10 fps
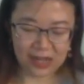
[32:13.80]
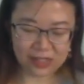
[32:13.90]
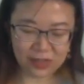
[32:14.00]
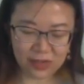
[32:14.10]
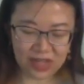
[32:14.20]

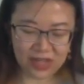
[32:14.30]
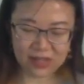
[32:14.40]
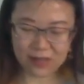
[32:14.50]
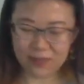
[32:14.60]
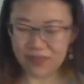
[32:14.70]
So that
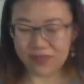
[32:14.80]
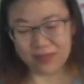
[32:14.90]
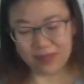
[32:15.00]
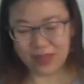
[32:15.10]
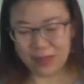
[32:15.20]

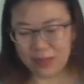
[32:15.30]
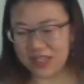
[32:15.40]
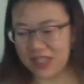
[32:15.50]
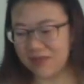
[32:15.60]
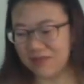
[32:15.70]
it
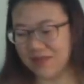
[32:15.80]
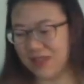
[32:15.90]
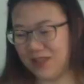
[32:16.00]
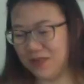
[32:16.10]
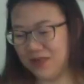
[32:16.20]
makes it
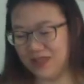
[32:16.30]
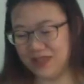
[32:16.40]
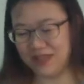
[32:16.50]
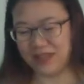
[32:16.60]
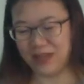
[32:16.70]
look
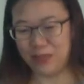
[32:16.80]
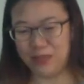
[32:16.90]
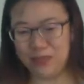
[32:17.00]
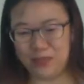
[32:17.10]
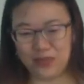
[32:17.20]

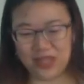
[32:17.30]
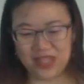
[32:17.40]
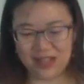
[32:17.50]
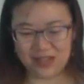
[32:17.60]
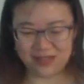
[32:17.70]

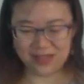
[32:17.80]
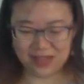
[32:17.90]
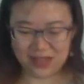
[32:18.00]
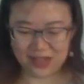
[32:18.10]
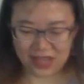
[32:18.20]
prettier.
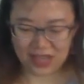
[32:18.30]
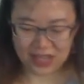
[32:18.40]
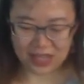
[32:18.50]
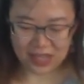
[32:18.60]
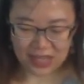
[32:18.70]
Okay.
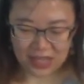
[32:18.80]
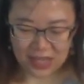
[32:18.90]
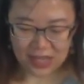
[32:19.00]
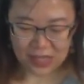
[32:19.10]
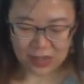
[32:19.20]

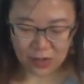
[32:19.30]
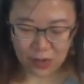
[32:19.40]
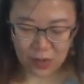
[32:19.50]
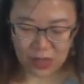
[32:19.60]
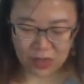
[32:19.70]
So
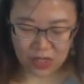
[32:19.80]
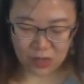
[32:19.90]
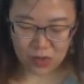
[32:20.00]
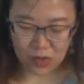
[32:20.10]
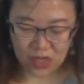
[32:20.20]
what we
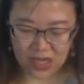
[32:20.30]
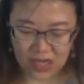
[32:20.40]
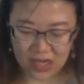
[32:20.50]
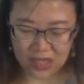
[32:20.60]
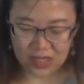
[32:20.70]
do
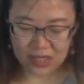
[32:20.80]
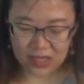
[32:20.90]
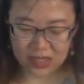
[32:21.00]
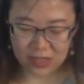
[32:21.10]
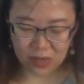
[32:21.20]
is
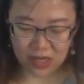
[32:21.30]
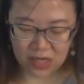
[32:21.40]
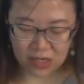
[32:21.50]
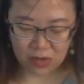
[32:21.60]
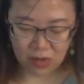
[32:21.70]
let's
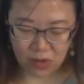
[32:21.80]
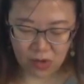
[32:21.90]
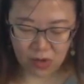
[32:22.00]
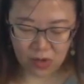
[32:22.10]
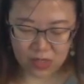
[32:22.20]
quickly
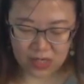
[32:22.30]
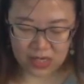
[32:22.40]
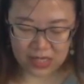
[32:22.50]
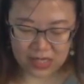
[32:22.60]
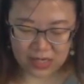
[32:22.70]
draw the
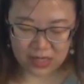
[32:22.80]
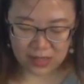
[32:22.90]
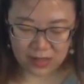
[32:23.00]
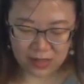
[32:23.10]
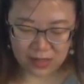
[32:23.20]
lantern.
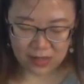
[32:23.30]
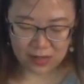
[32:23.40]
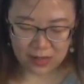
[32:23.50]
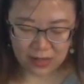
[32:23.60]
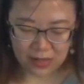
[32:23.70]

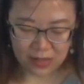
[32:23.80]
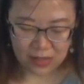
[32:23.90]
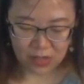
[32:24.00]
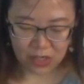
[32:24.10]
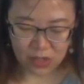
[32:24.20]

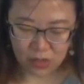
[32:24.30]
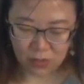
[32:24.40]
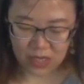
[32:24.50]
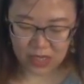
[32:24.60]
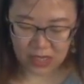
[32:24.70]
So it should
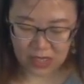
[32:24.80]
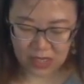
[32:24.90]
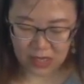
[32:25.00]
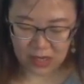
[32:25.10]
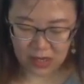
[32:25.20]

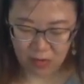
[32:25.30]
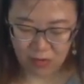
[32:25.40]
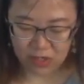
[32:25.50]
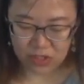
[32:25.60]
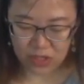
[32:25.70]
be
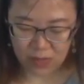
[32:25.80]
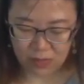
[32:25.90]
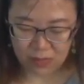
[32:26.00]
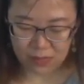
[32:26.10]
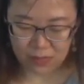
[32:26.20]
oval shape.
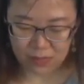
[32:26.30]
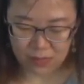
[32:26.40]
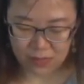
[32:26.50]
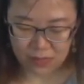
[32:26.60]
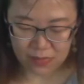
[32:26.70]

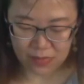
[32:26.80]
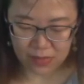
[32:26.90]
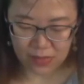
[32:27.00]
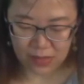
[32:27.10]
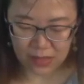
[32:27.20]

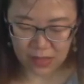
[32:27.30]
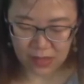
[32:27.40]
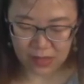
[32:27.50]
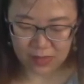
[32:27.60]
Yeah.